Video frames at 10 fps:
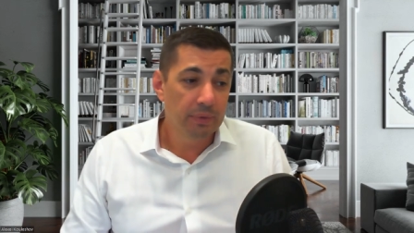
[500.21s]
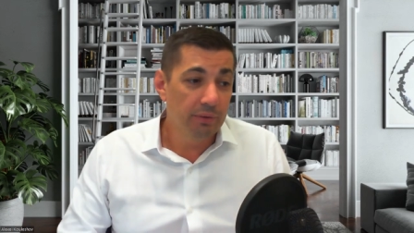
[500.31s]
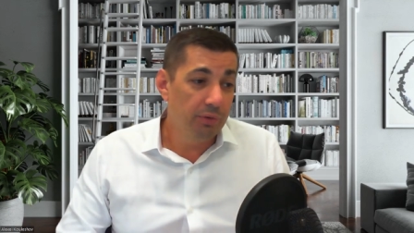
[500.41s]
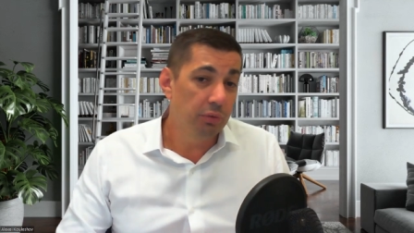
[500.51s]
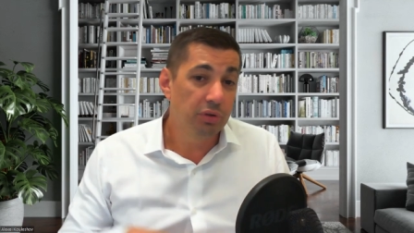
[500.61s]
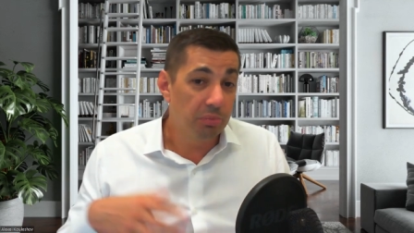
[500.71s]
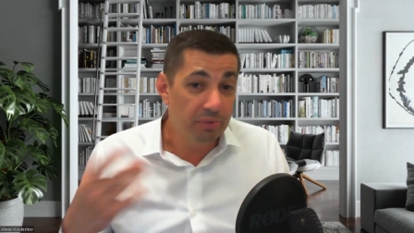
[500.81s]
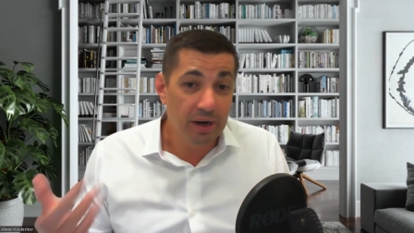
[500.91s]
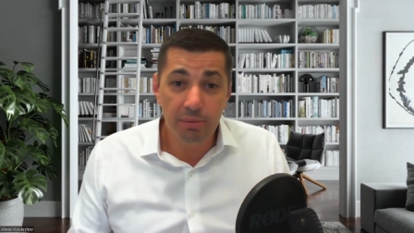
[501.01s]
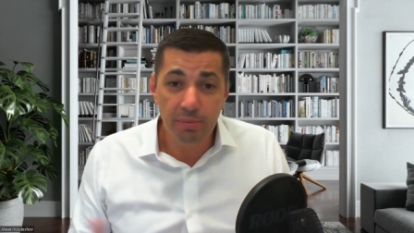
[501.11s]
If you're into
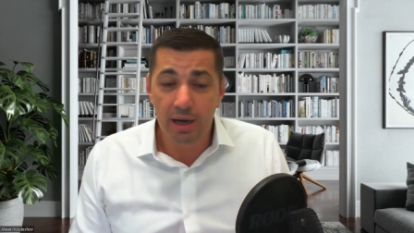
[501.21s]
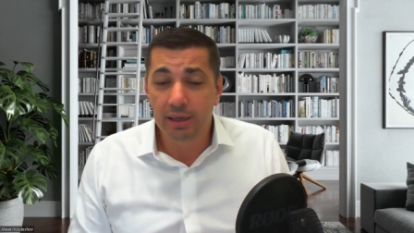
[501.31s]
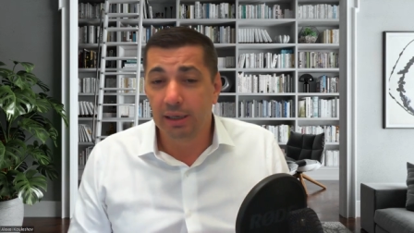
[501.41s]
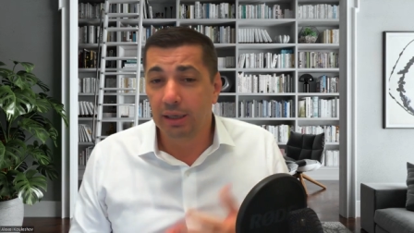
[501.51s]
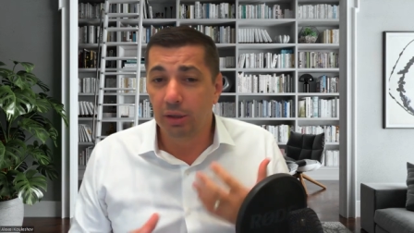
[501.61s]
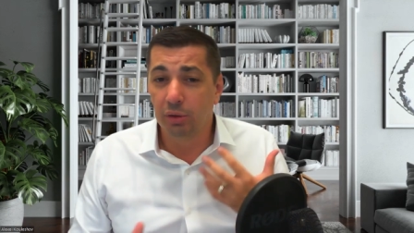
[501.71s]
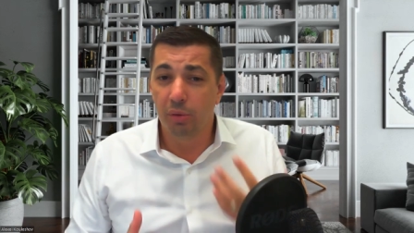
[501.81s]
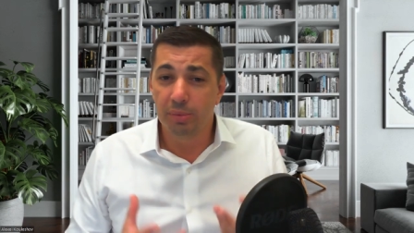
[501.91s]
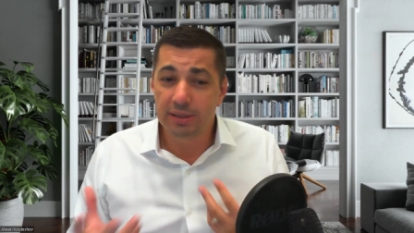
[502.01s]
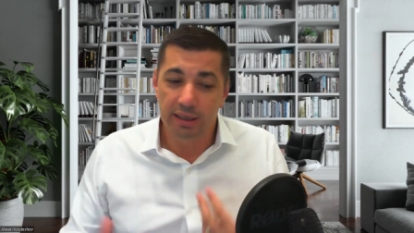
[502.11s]
brand marketing and you
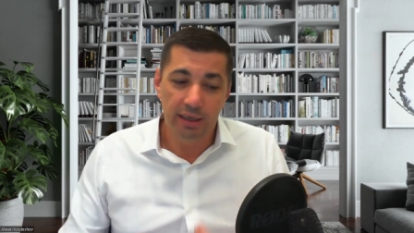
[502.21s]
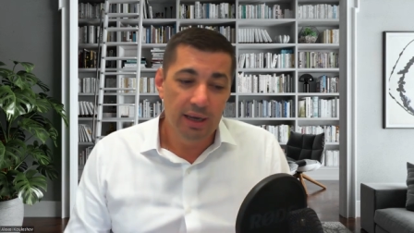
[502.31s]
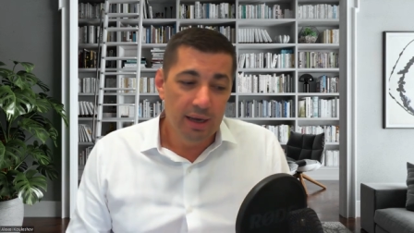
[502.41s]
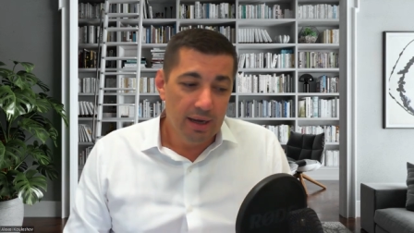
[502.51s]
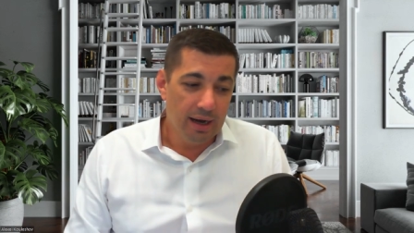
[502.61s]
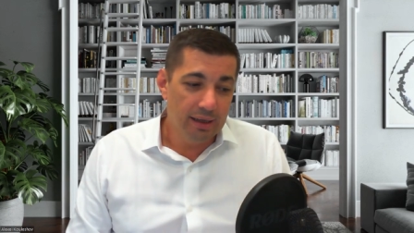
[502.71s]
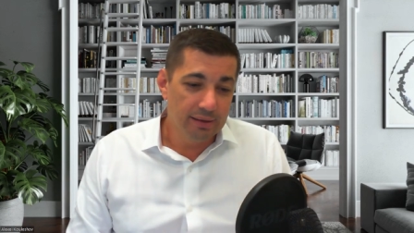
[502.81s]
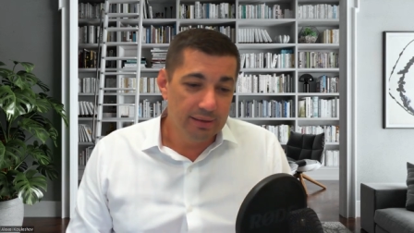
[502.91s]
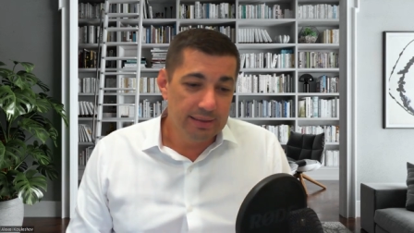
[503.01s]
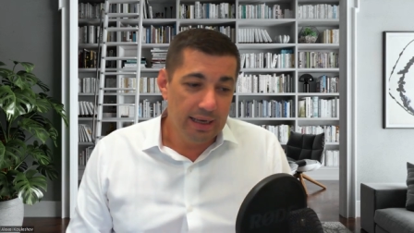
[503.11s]
obviously
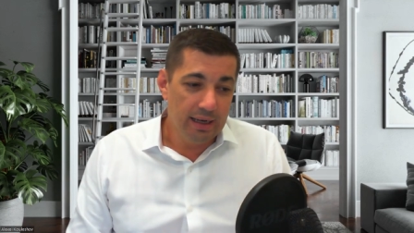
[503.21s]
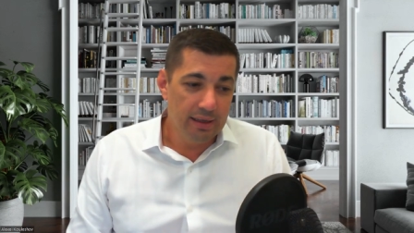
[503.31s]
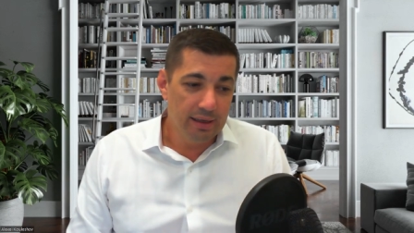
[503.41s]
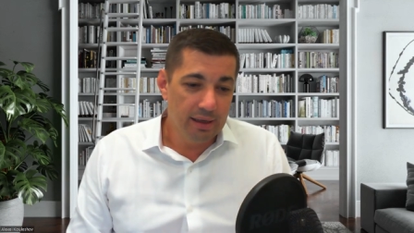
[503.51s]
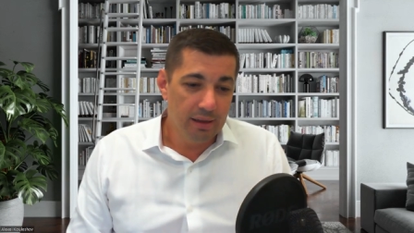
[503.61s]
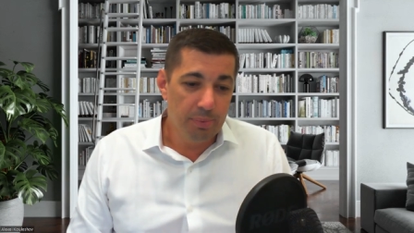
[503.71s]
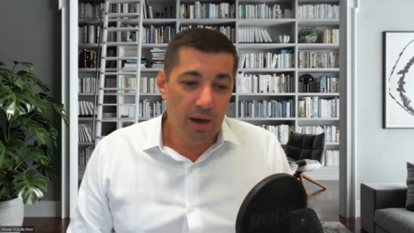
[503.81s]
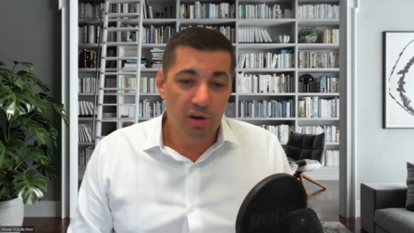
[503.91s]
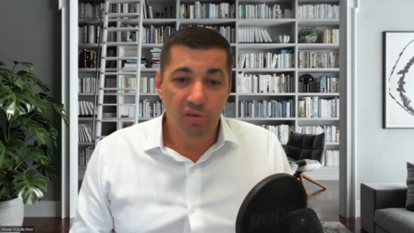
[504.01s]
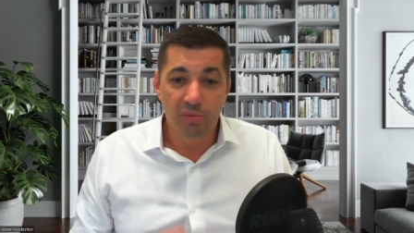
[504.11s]
understand the
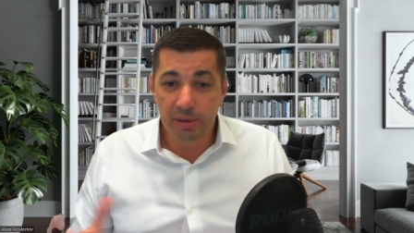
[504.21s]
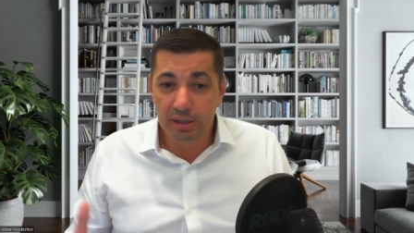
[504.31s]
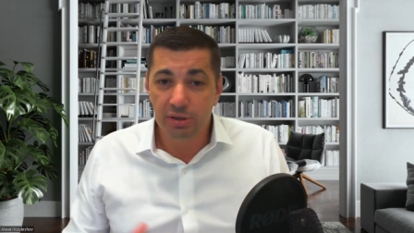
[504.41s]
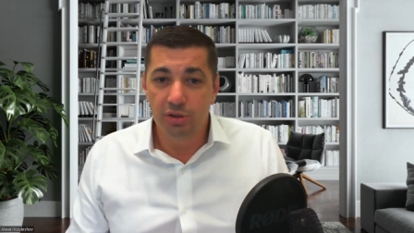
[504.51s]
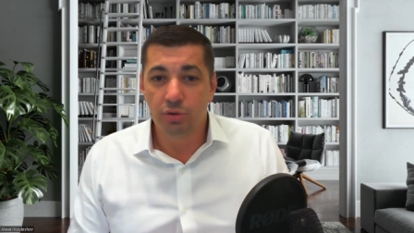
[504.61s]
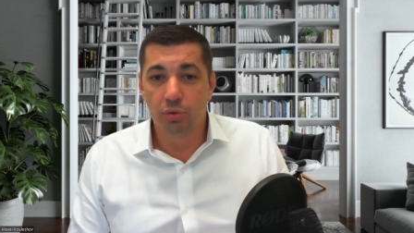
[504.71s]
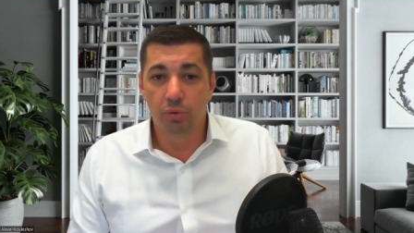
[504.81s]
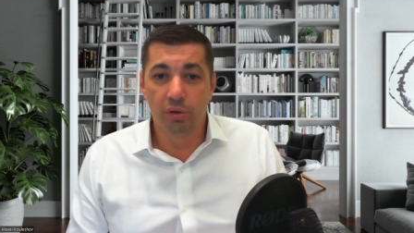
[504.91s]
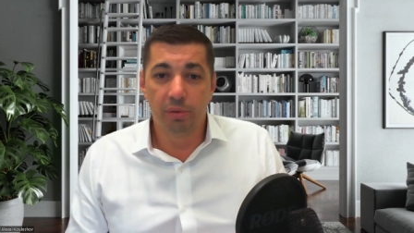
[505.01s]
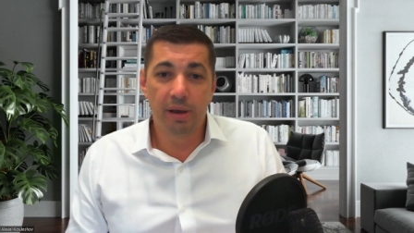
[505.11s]
power of message
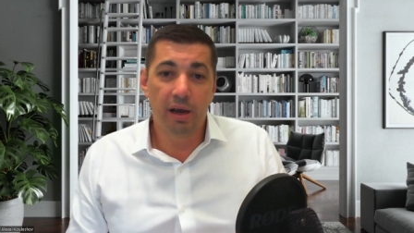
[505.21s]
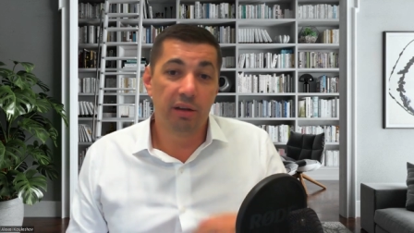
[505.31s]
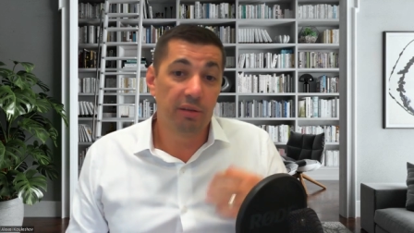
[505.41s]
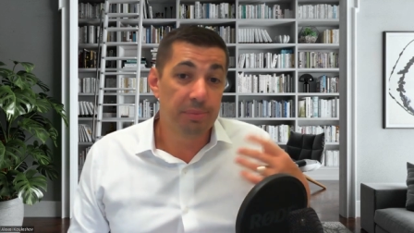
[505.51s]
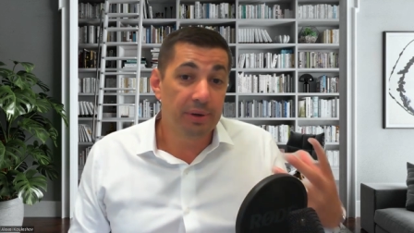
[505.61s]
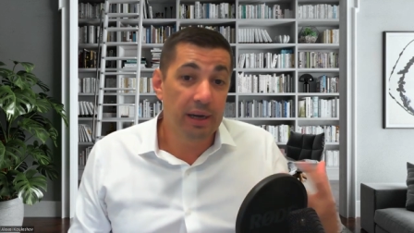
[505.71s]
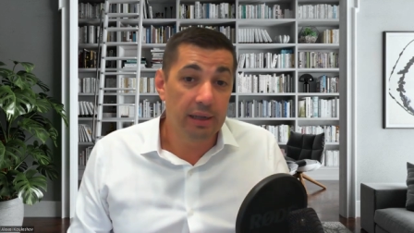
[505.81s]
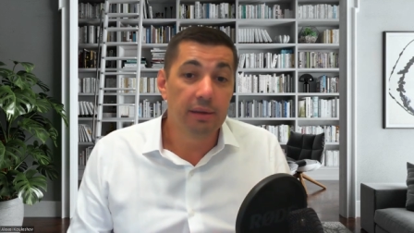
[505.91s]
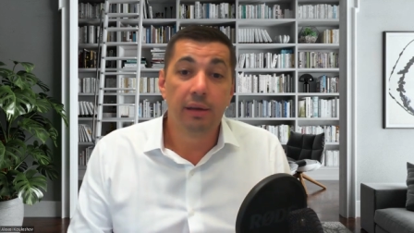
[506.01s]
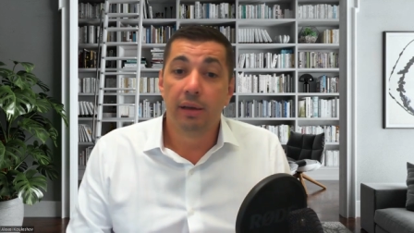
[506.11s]
or the power of the
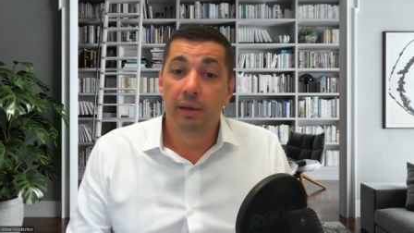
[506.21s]
brand,